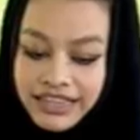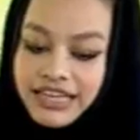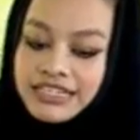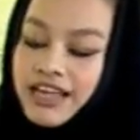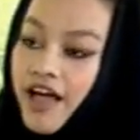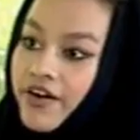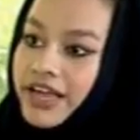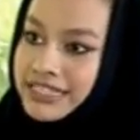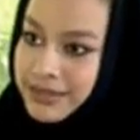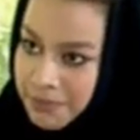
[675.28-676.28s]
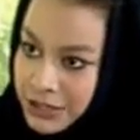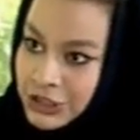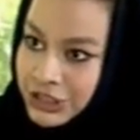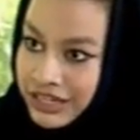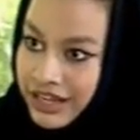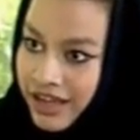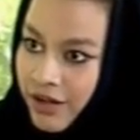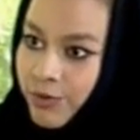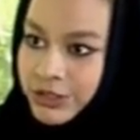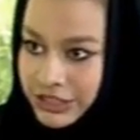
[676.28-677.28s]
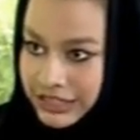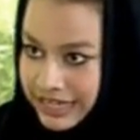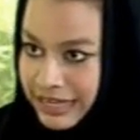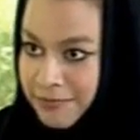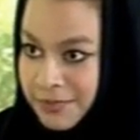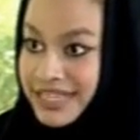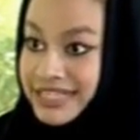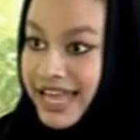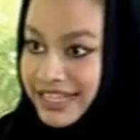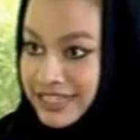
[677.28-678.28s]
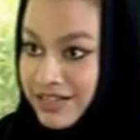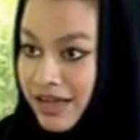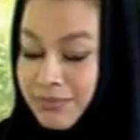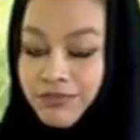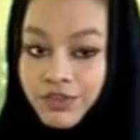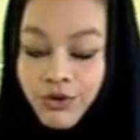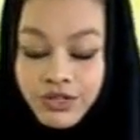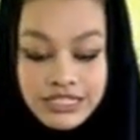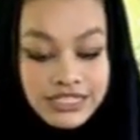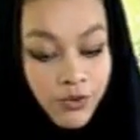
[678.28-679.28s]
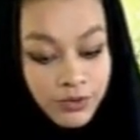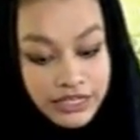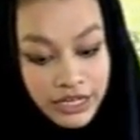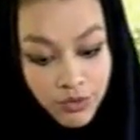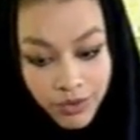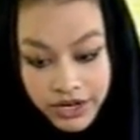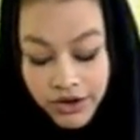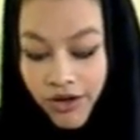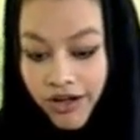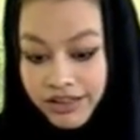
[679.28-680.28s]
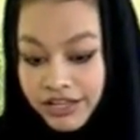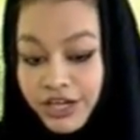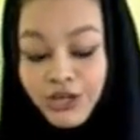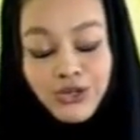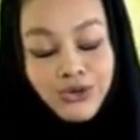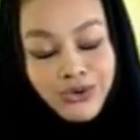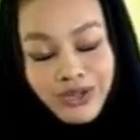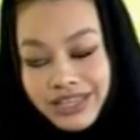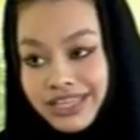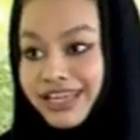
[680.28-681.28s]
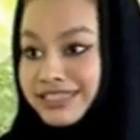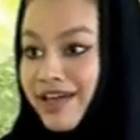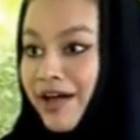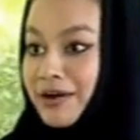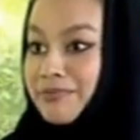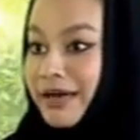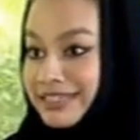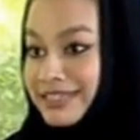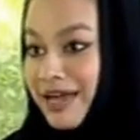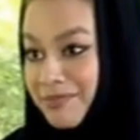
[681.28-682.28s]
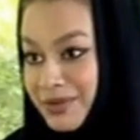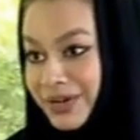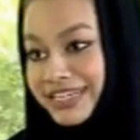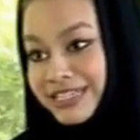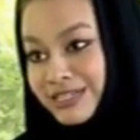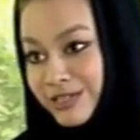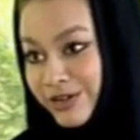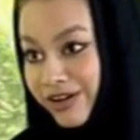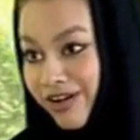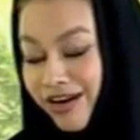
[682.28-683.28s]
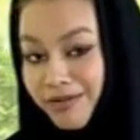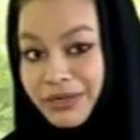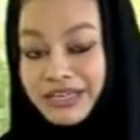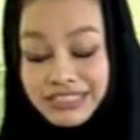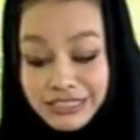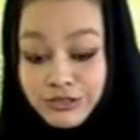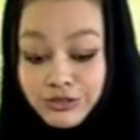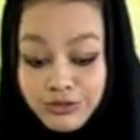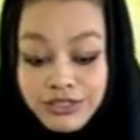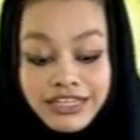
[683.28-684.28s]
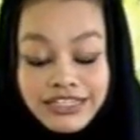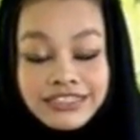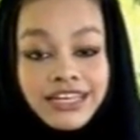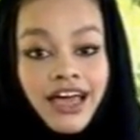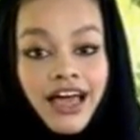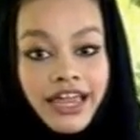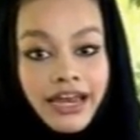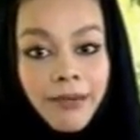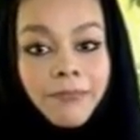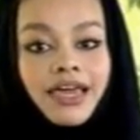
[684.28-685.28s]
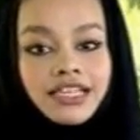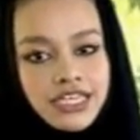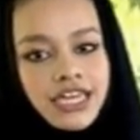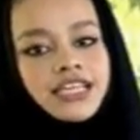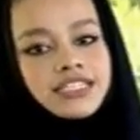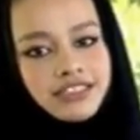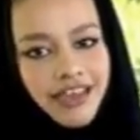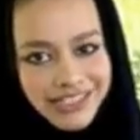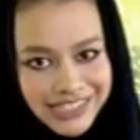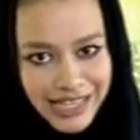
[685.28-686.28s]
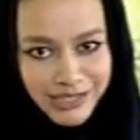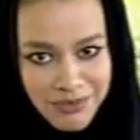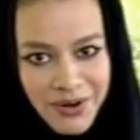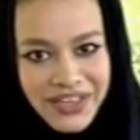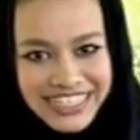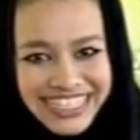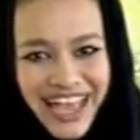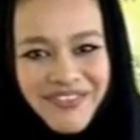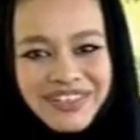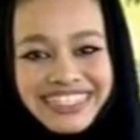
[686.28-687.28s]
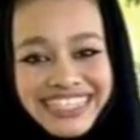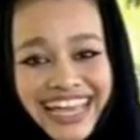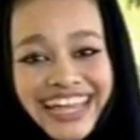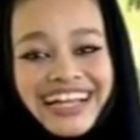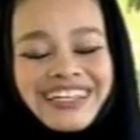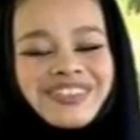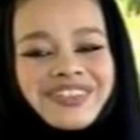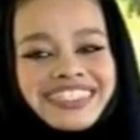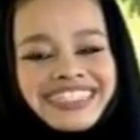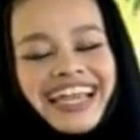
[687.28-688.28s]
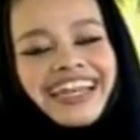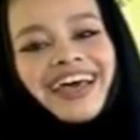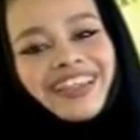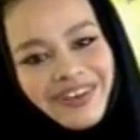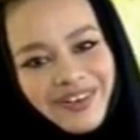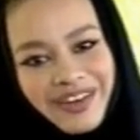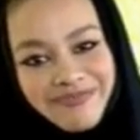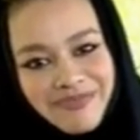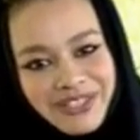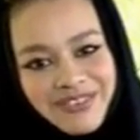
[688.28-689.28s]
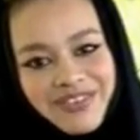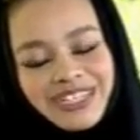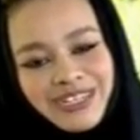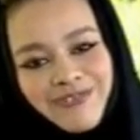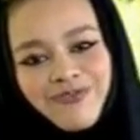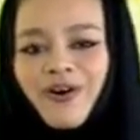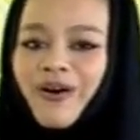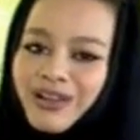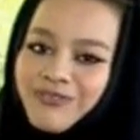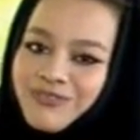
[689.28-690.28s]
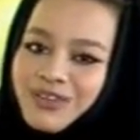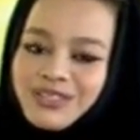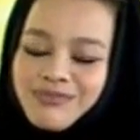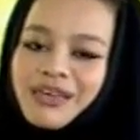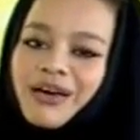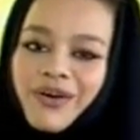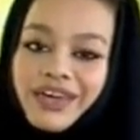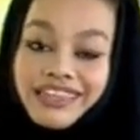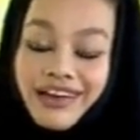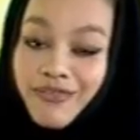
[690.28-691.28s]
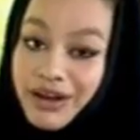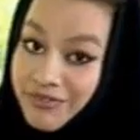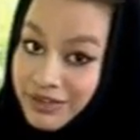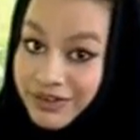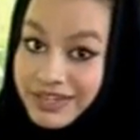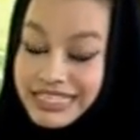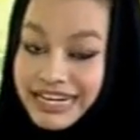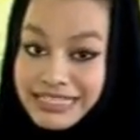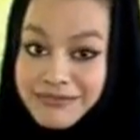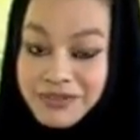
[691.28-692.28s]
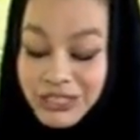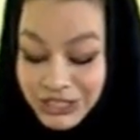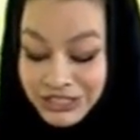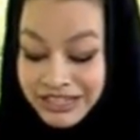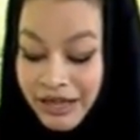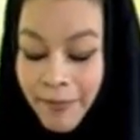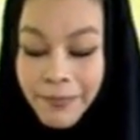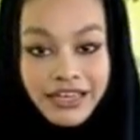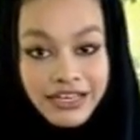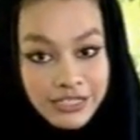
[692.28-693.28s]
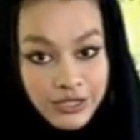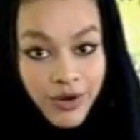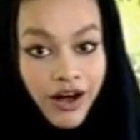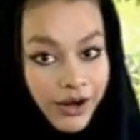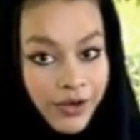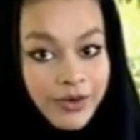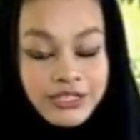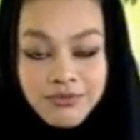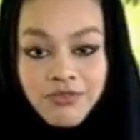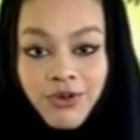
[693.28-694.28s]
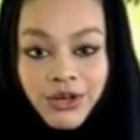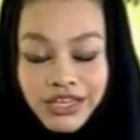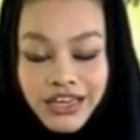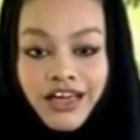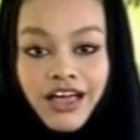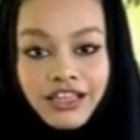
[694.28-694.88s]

the entire exhibition, which is taking place at a time, even though it is only in one hall, you really get tired by the time you're getting to your car, because it truly is an amazing exercising experience, I would say. So it is another great motivation for all of you to be going there whenever there is an exhibition, because you are going to be working